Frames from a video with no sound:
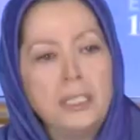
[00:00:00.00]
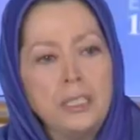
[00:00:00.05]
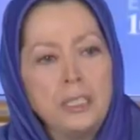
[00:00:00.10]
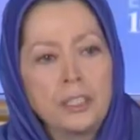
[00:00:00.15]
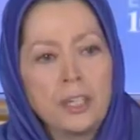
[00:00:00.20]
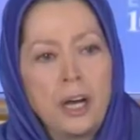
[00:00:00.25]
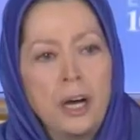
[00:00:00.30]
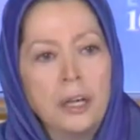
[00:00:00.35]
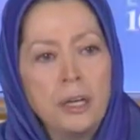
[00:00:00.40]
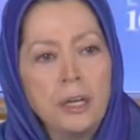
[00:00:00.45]
in
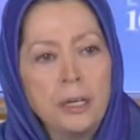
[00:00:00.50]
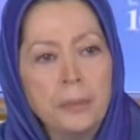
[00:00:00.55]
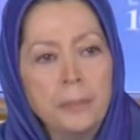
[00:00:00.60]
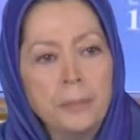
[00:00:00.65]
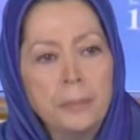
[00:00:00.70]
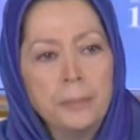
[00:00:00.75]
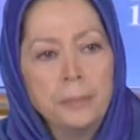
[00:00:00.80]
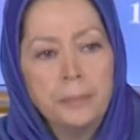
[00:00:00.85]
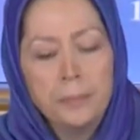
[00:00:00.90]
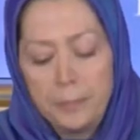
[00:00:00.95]
Iran.
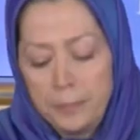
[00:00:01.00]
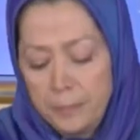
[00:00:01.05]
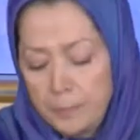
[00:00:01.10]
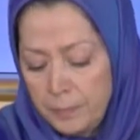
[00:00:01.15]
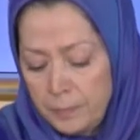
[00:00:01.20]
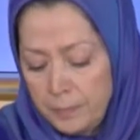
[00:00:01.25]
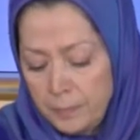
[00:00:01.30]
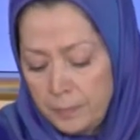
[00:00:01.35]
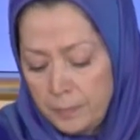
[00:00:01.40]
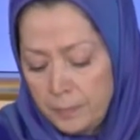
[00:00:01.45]

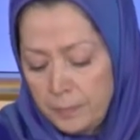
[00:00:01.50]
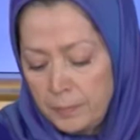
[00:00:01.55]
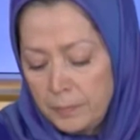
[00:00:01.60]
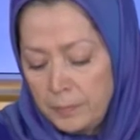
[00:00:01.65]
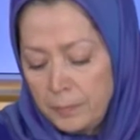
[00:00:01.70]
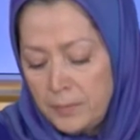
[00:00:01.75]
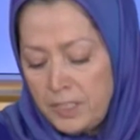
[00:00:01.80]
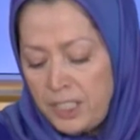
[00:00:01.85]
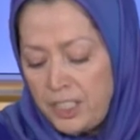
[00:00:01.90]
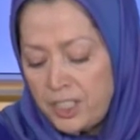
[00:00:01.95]

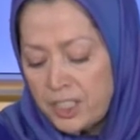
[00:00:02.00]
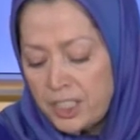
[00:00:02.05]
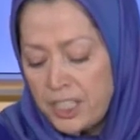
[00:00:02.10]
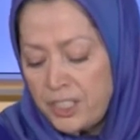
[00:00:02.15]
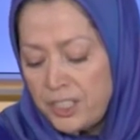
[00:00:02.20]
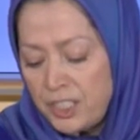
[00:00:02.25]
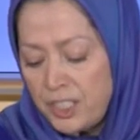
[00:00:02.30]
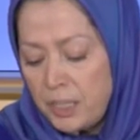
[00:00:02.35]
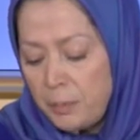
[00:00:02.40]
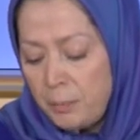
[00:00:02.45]
This
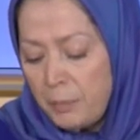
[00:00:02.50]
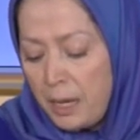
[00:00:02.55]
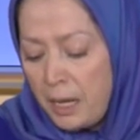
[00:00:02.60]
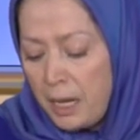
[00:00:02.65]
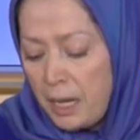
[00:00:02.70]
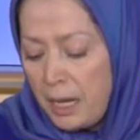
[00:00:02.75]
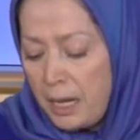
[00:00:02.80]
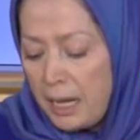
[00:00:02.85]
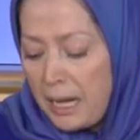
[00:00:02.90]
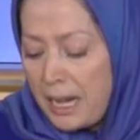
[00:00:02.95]
regime
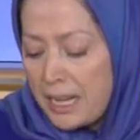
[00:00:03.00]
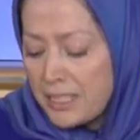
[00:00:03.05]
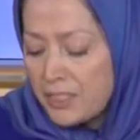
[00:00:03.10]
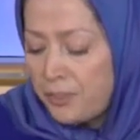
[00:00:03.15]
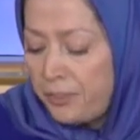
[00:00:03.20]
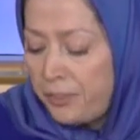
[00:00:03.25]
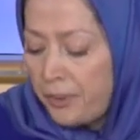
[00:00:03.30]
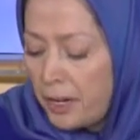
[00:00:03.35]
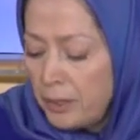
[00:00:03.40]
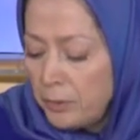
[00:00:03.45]

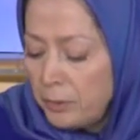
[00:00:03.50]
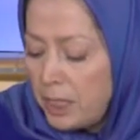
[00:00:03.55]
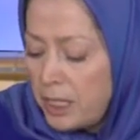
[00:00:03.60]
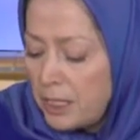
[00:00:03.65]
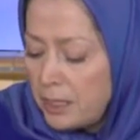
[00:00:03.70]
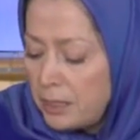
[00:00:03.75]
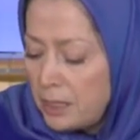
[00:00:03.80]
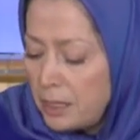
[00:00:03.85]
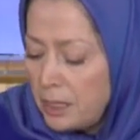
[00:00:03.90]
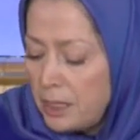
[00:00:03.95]
has
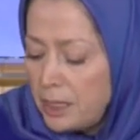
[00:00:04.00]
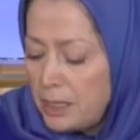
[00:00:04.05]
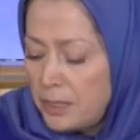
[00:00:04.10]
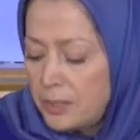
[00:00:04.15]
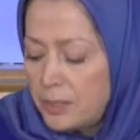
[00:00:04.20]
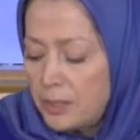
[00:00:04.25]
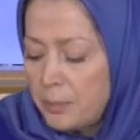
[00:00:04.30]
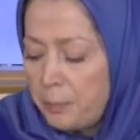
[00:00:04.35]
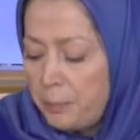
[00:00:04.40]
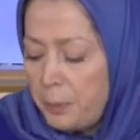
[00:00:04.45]
founded
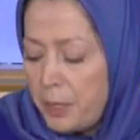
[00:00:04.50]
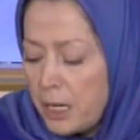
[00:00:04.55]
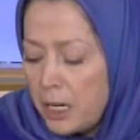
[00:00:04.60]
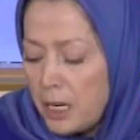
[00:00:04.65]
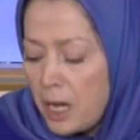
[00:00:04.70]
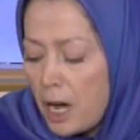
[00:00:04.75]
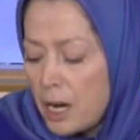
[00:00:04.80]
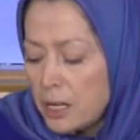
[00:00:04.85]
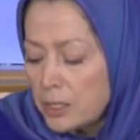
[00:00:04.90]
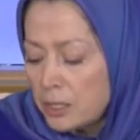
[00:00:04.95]
its
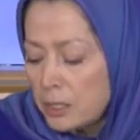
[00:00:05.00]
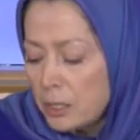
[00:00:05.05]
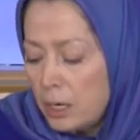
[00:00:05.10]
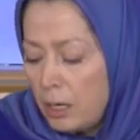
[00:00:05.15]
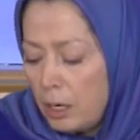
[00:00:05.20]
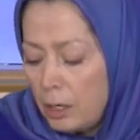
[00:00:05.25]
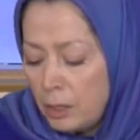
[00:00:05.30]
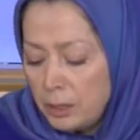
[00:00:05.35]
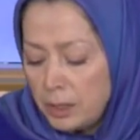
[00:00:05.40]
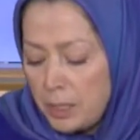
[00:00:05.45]
pillars
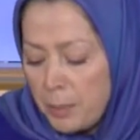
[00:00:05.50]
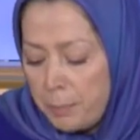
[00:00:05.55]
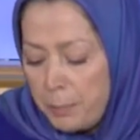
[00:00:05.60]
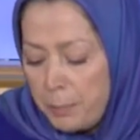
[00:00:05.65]
on the